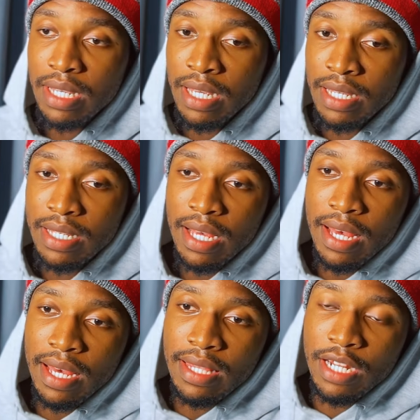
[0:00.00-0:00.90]
is
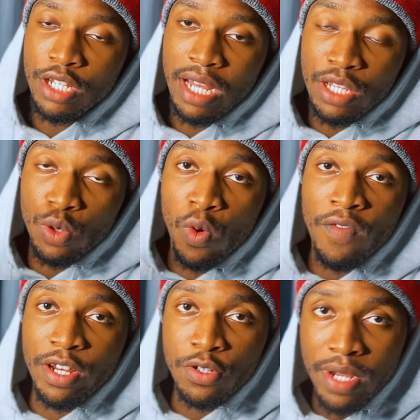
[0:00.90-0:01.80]
they tend to
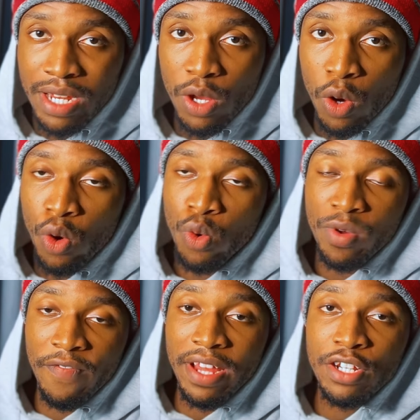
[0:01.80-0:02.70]
overtrade or
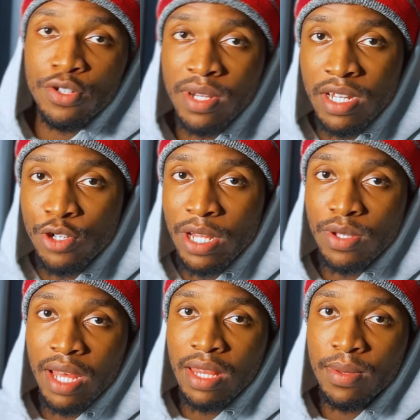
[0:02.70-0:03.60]
revenge trading, trying to
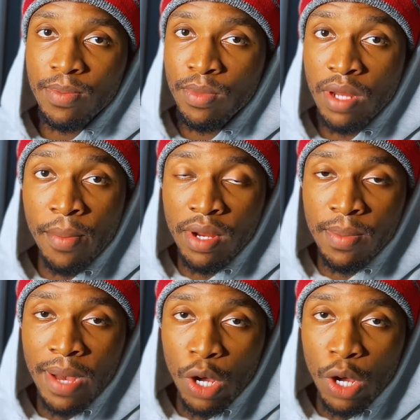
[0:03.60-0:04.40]
get their money back,